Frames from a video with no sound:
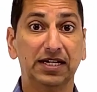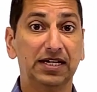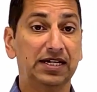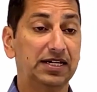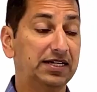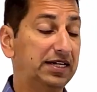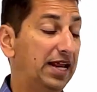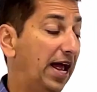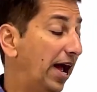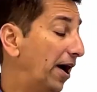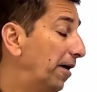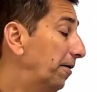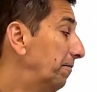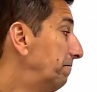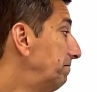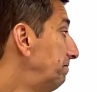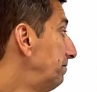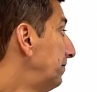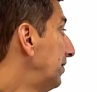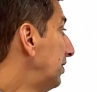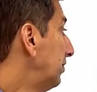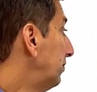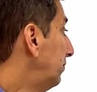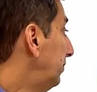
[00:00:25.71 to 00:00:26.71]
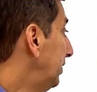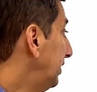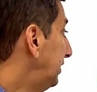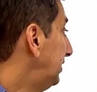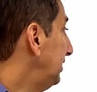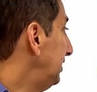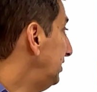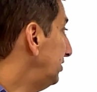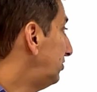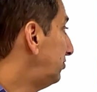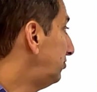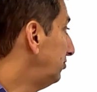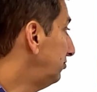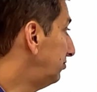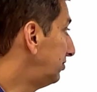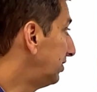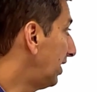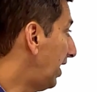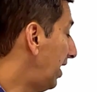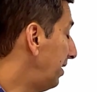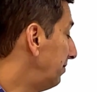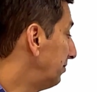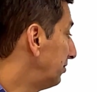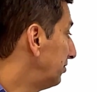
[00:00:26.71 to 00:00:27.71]
Now, with these two
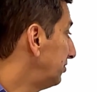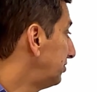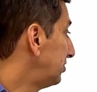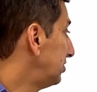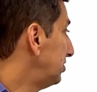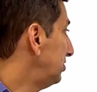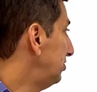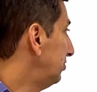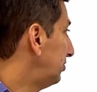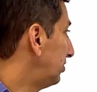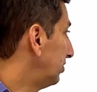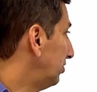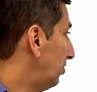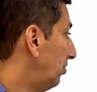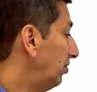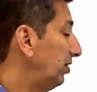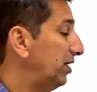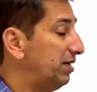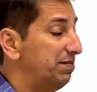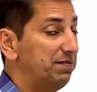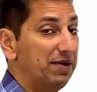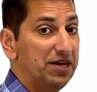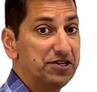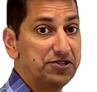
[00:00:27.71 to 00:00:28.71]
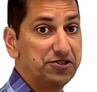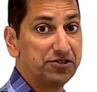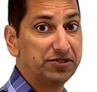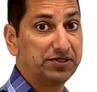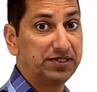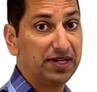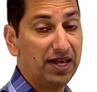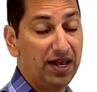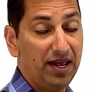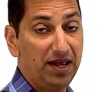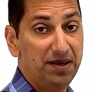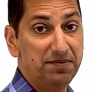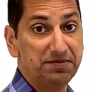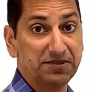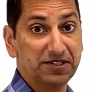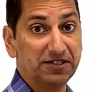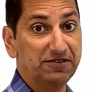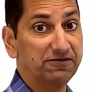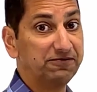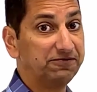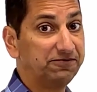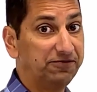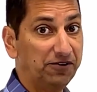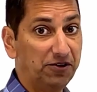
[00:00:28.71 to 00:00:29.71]
timers, you can only measure times
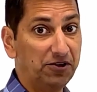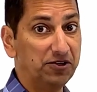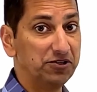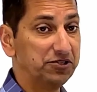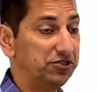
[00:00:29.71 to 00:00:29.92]
in full.